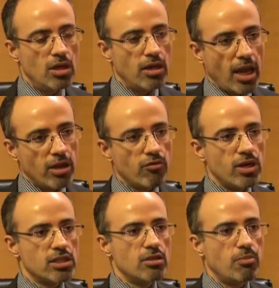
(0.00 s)

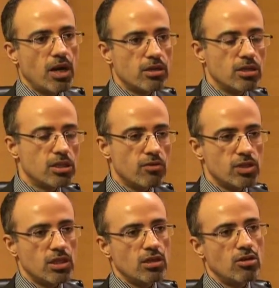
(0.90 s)
likewise, the partners have
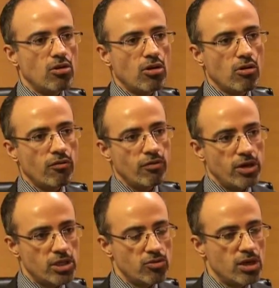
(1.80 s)
seen a lot of
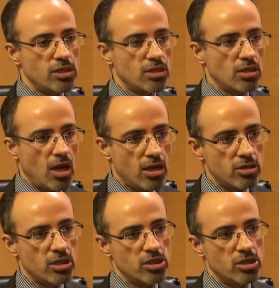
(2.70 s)
resonance in our